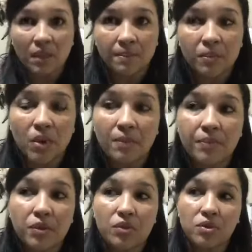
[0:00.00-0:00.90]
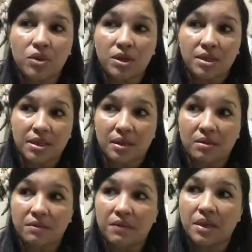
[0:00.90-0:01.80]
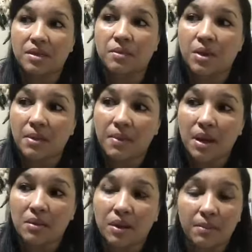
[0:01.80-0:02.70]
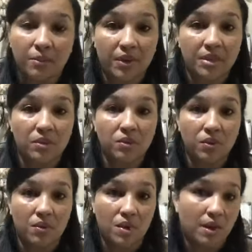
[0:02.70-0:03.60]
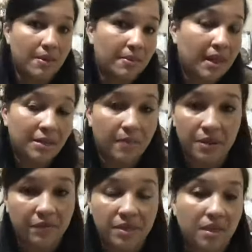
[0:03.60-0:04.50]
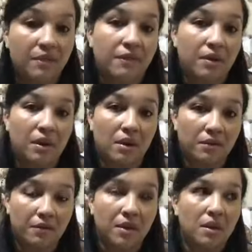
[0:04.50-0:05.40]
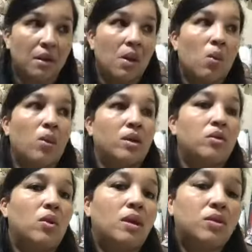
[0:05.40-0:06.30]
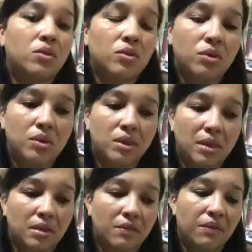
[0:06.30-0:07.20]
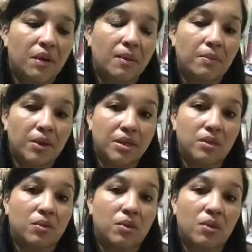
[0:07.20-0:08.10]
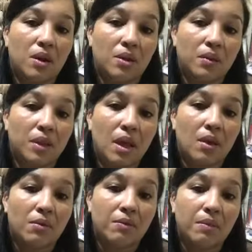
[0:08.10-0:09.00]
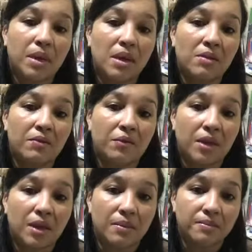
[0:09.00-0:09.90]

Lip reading: Well, true to yourself is more about embracing who you are, and that's part of self-love. When you are true to yourself, you are embracing who you are without being afraid.